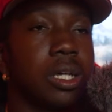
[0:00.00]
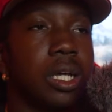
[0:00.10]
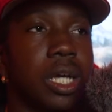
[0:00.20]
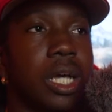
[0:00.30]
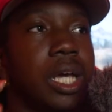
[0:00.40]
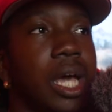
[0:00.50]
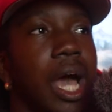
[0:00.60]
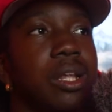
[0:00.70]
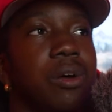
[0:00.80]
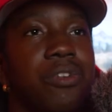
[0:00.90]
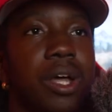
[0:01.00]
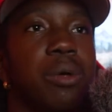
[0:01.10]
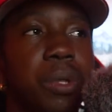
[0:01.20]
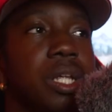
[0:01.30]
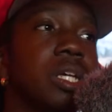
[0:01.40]
he had the
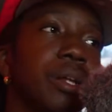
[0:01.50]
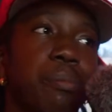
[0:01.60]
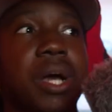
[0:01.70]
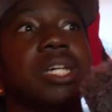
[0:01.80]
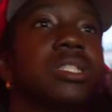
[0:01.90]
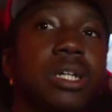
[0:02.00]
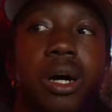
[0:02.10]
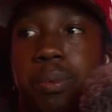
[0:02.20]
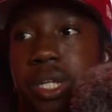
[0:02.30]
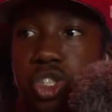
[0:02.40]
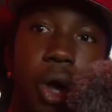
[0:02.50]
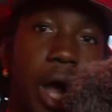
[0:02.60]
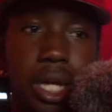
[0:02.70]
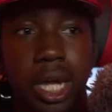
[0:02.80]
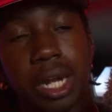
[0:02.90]
availability to mess up and
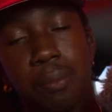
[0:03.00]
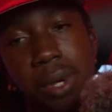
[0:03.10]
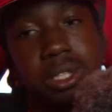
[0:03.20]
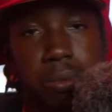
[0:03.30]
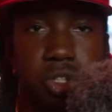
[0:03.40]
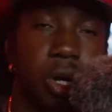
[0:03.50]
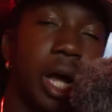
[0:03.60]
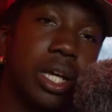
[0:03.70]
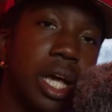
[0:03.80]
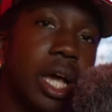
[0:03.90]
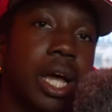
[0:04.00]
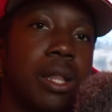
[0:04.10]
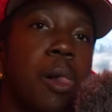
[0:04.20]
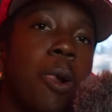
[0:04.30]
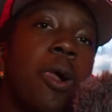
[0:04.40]
try again and mess up and try again.